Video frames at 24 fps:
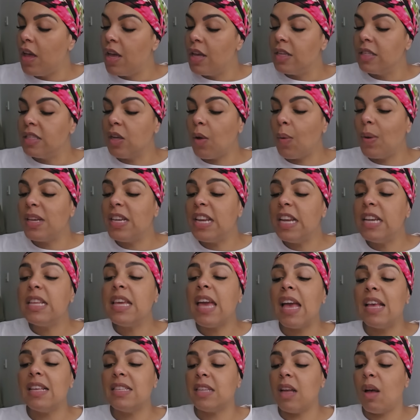So I did
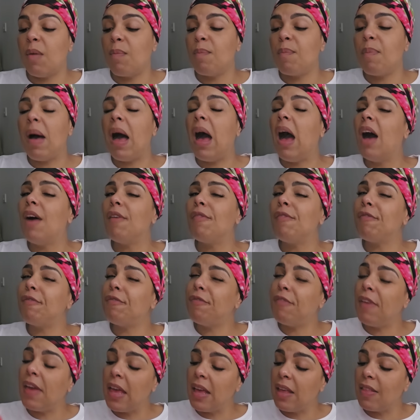get some, but I
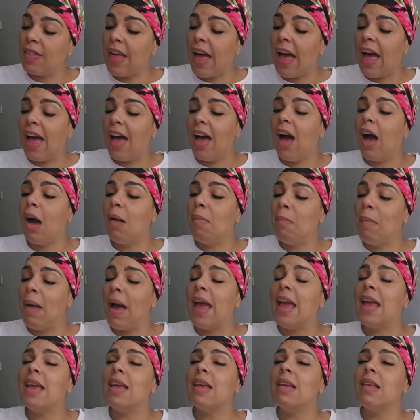think that I
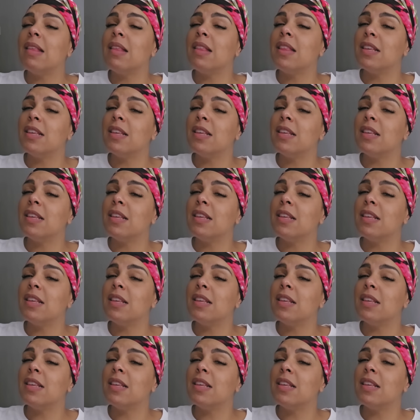may